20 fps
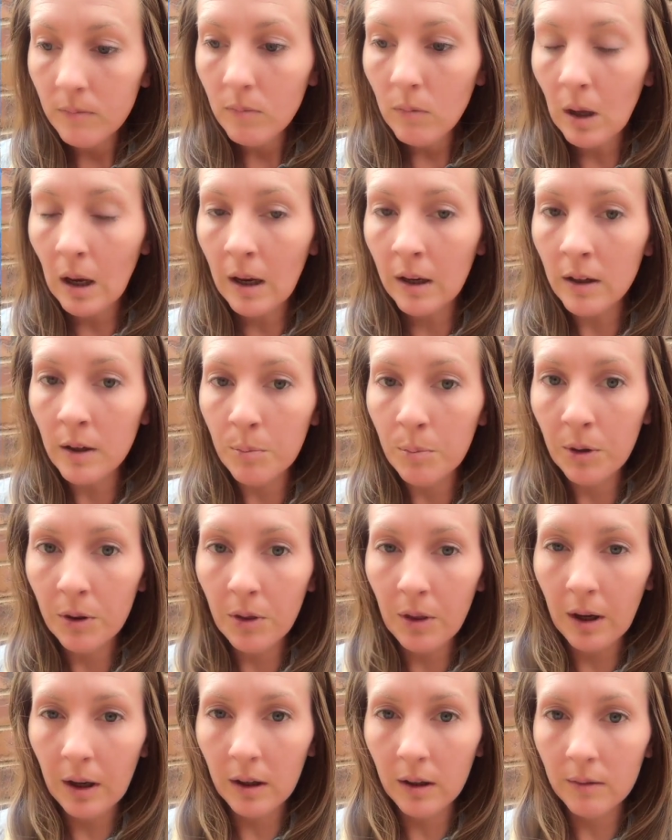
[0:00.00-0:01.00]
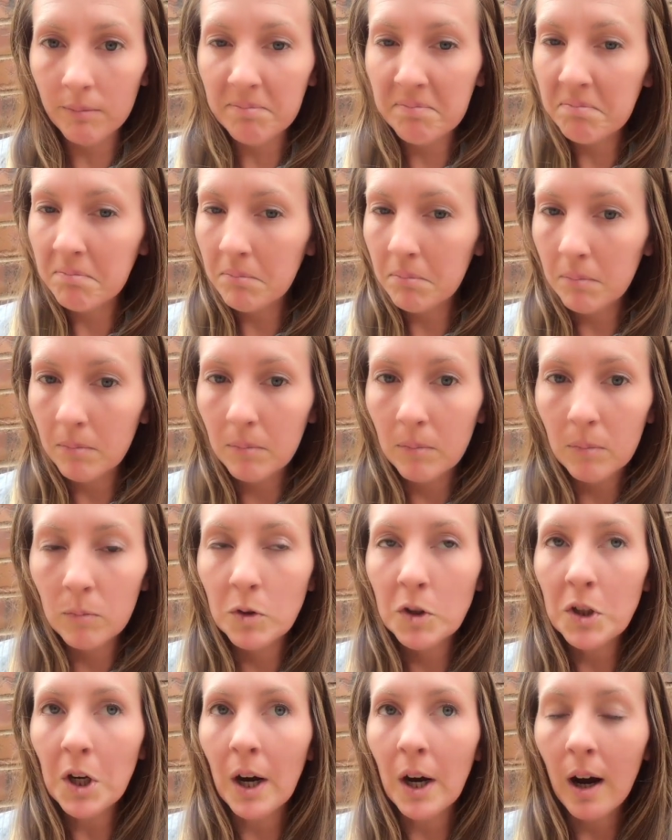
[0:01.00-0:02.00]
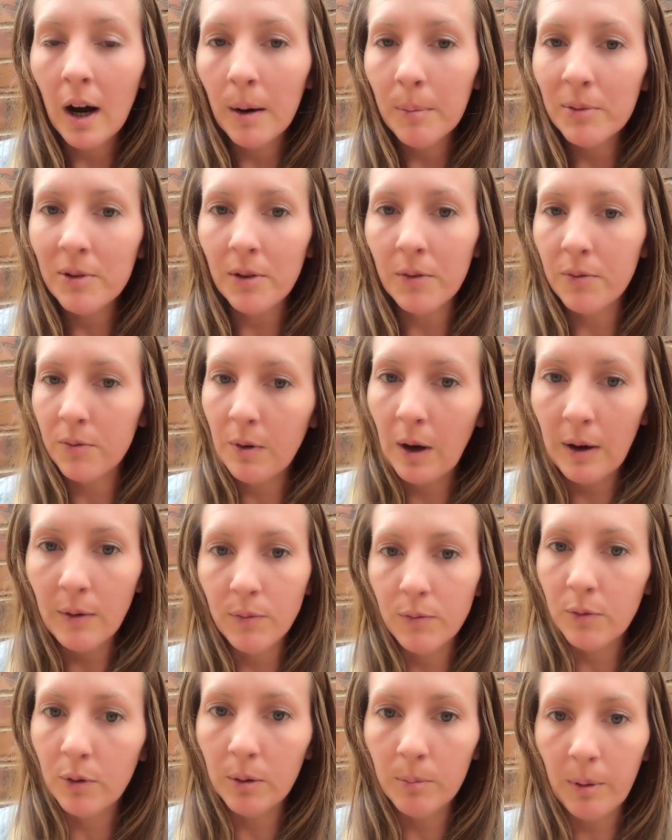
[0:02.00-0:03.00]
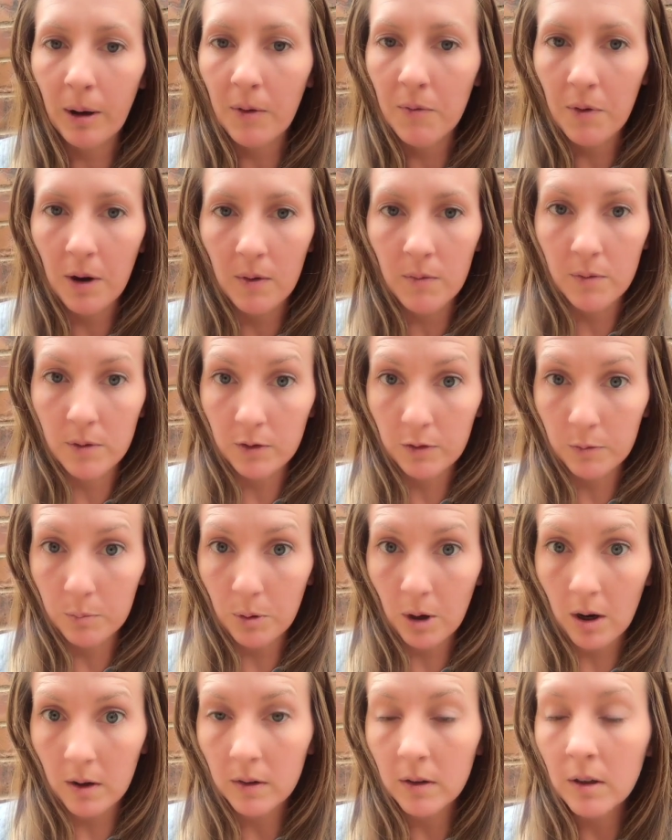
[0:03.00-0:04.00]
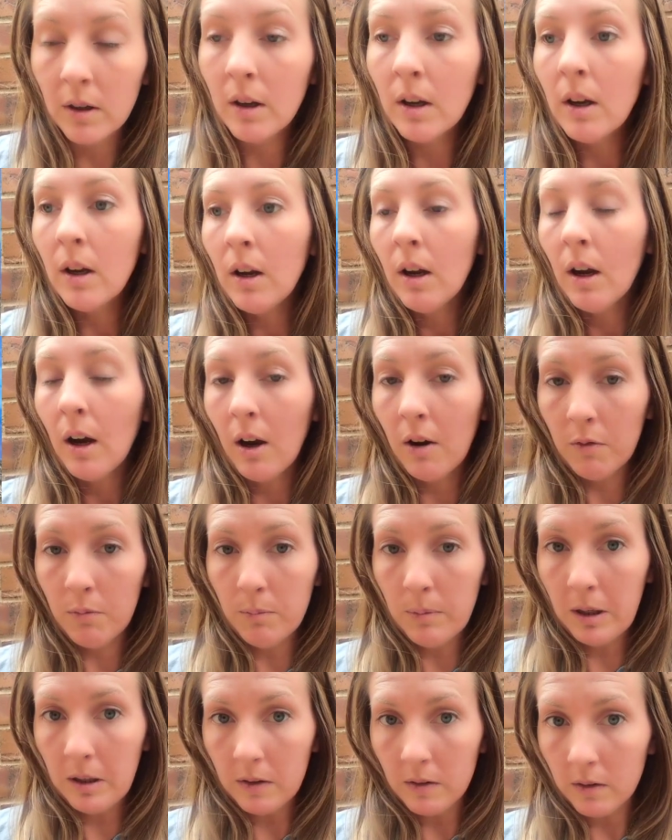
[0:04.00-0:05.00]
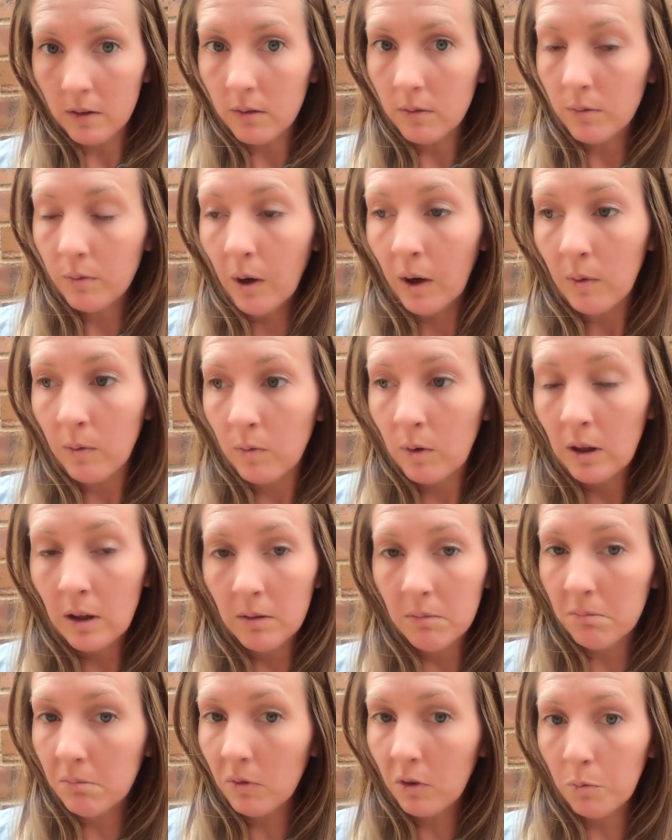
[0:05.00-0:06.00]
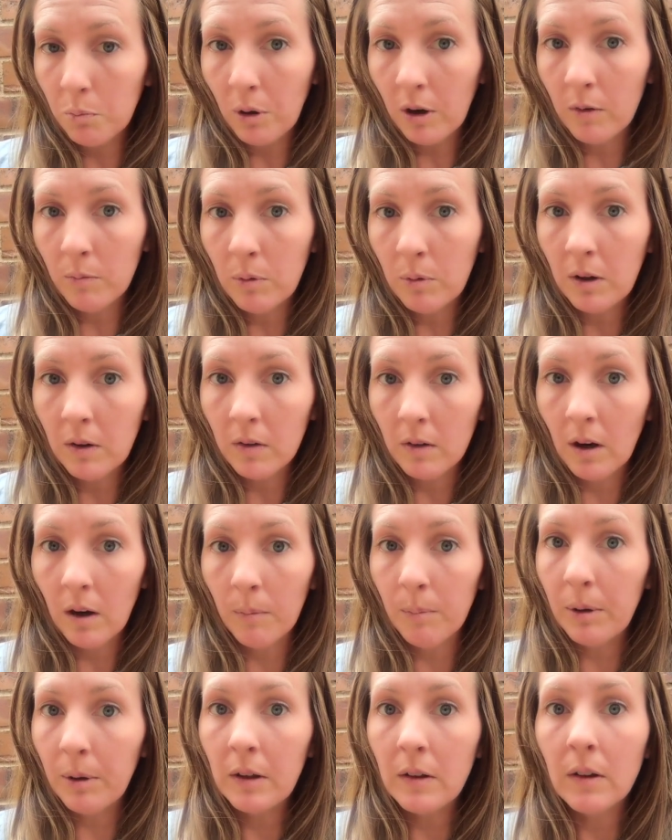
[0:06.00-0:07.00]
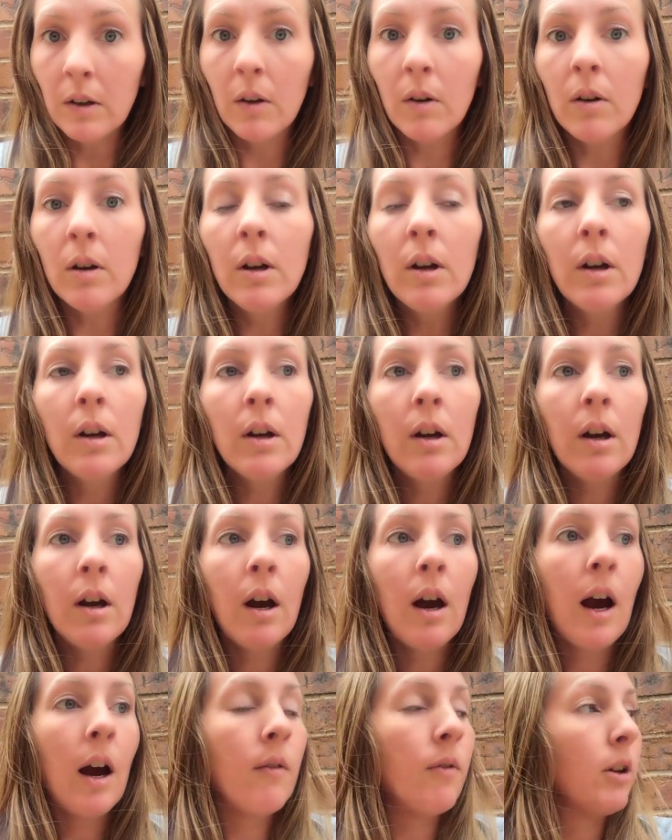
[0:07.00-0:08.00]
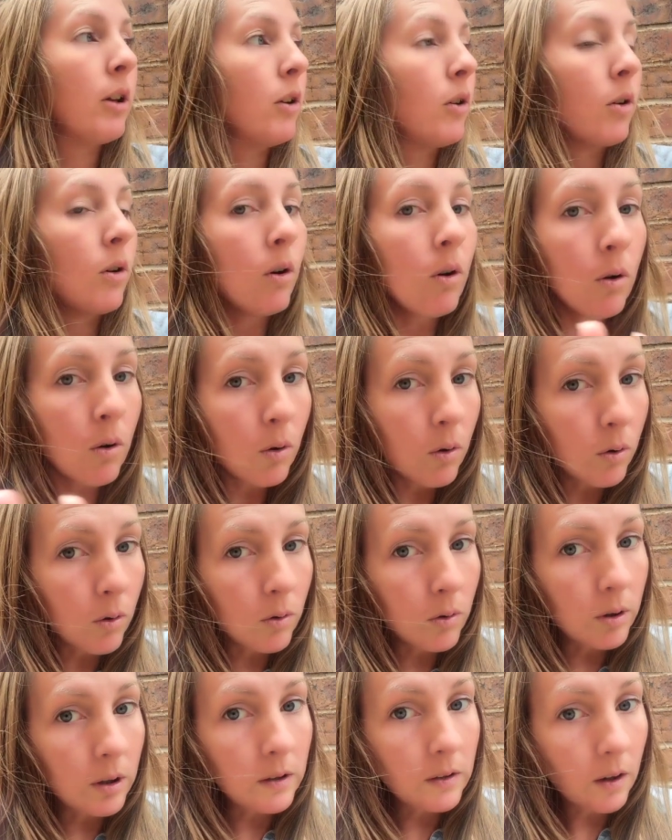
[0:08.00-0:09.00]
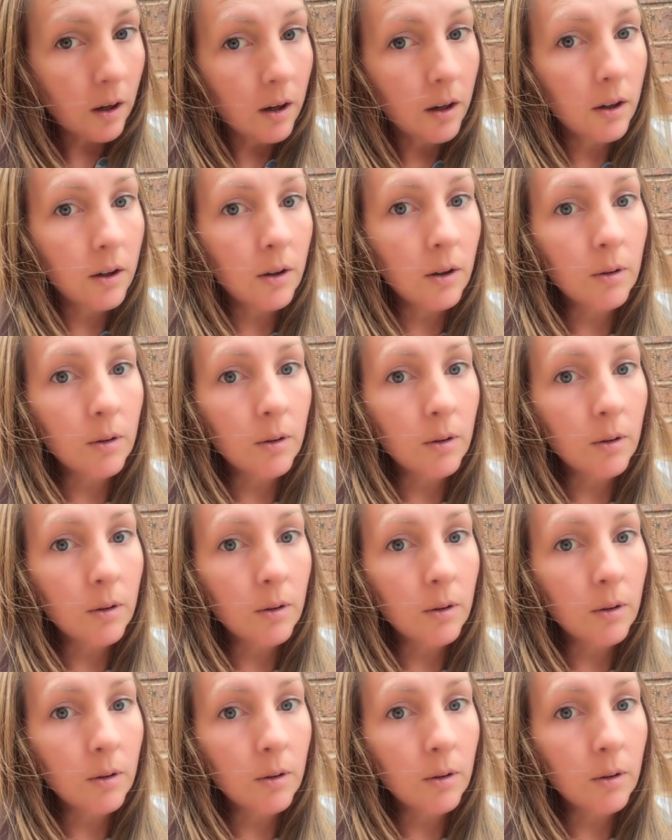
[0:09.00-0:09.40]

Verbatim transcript: end up with like tops of five foot by five foot spread of mint. Five feet spread of mint is not a big deal. Having your whole entire